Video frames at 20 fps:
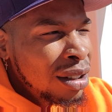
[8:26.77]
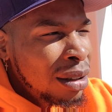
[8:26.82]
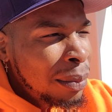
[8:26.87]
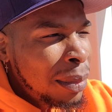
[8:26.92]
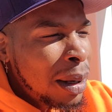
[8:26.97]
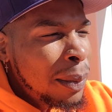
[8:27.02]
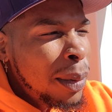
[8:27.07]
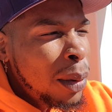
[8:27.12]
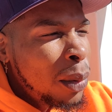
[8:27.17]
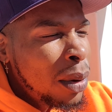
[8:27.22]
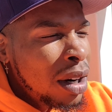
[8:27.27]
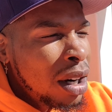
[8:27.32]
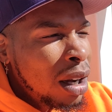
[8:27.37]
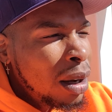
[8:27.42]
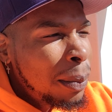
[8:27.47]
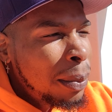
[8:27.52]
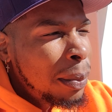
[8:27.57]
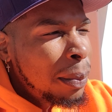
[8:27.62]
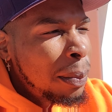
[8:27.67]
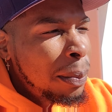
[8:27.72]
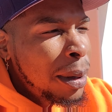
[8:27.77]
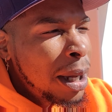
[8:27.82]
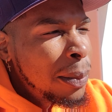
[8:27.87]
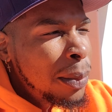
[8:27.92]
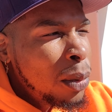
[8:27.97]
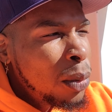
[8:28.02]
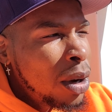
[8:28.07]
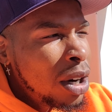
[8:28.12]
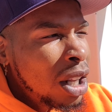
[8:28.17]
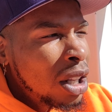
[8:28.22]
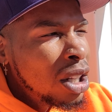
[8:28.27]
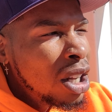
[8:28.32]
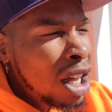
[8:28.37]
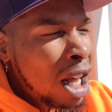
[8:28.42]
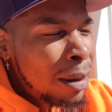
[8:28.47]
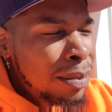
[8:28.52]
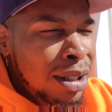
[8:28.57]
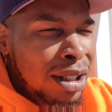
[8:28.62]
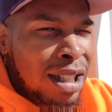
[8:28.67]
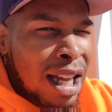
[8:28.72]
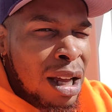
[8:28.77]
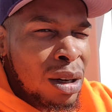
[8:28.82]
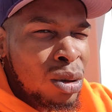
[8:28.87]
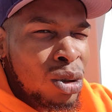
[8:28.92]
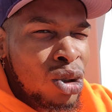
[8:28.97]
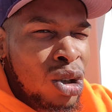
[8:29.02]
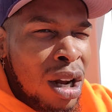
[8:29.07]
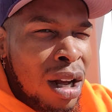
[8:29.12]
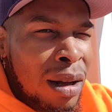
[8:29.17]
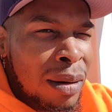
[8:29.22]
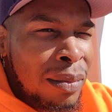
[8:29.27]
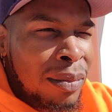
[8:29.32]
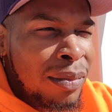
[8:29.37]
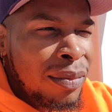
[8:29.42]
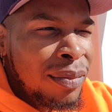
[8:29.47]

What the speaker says: People want to look up to Donald Trump.